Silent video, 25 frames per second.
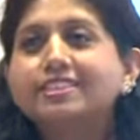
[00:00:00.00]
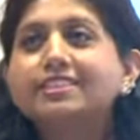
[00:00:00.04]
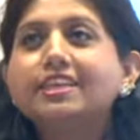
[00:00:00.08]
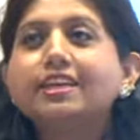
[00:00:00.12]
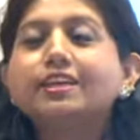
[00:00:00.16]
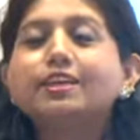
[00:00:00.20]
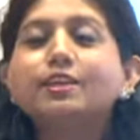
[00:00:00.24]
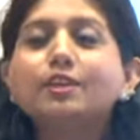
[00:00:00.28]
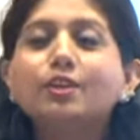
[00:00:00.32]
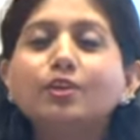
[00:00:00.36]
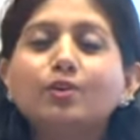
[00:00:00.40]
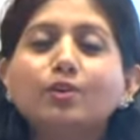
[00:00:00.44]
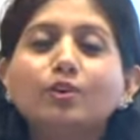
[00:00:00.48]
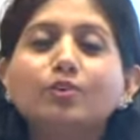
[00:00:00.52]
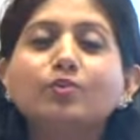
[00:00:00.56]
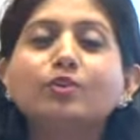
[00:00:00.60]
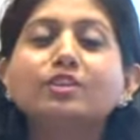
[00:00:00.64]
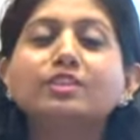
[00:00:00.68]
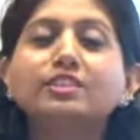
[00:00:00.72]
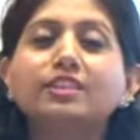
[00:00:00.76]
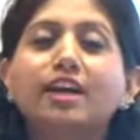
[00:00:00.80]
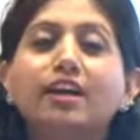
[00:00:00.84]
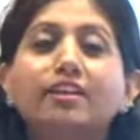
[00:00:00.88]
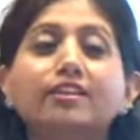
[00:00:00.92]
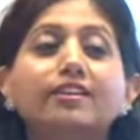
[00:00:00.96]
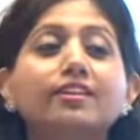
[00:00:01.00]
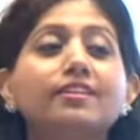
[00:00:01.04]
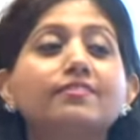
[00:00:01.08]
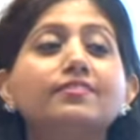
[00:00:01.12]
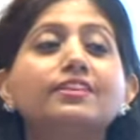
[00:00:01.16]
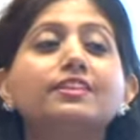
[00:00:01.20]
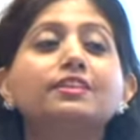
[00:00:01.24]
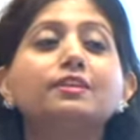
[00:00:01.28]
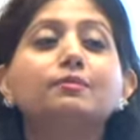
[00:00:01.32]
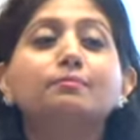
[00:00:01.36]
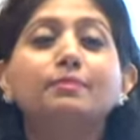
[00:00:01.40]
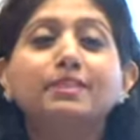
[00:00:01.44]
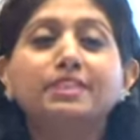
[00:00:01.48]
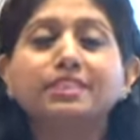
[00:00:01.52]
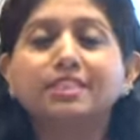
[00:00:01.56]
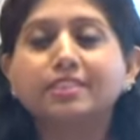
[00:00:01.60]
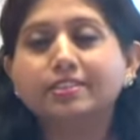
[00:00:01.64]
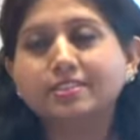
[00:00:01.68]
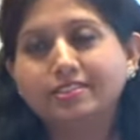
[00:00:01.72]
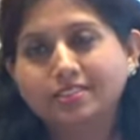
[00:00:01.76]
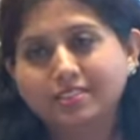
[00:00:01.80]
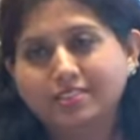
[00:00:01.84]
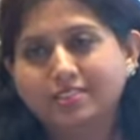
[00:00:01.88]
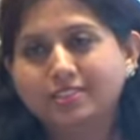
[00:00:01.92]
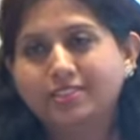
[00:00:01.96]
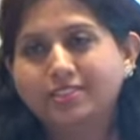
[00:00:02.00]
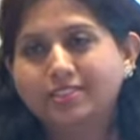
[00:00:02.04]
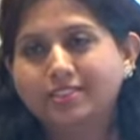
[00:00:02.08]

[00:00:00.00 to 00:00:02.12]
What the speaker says: Chakra Yog was started with a mission